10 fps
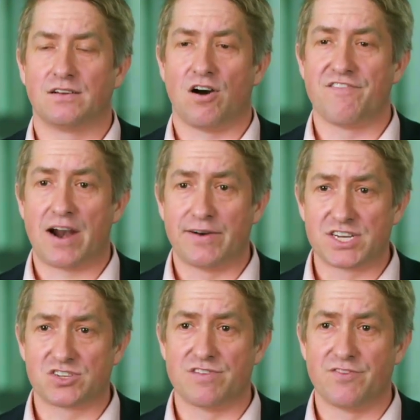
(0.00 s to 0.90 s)
of our
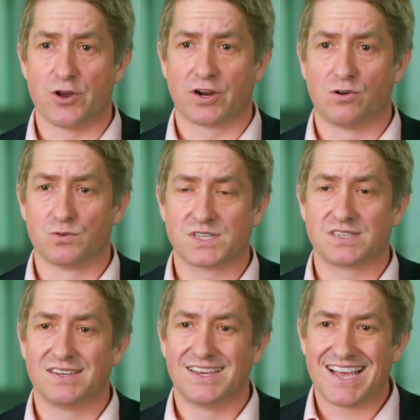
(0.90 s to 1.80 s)
industry
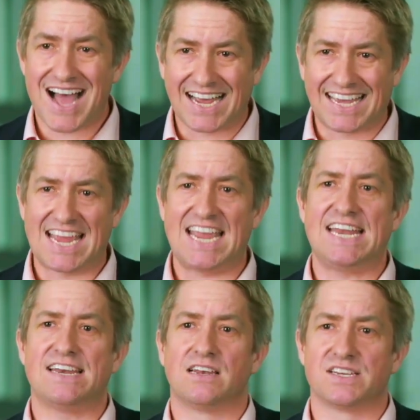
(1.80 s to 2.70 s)
verticals, a
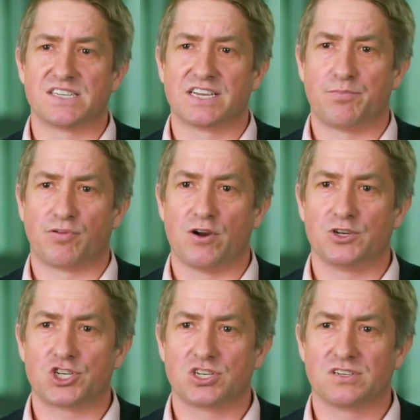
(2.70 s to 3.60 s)
keen listening approach,